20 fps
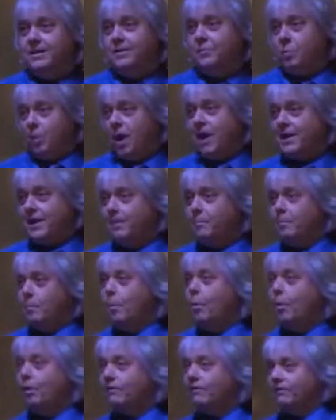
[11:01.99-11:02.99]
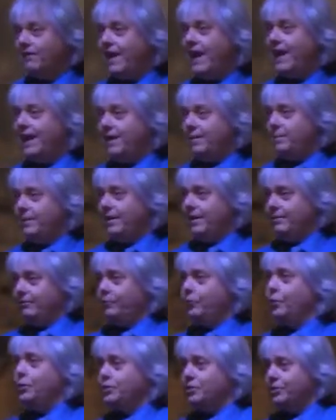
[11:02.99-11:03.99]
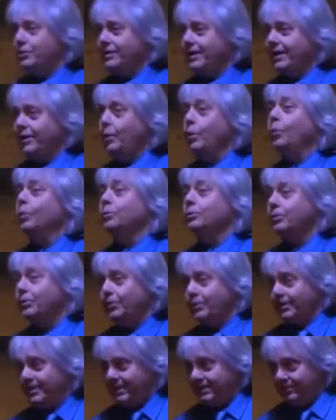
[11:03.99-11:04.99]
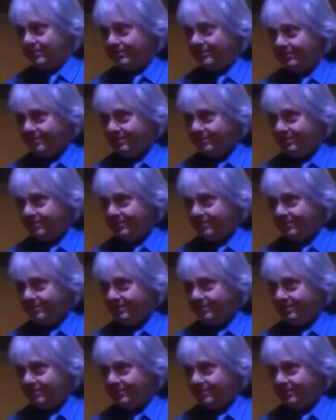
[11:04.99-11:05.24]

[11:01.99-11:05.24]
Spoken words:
brought him more fame and fortune than gold could have.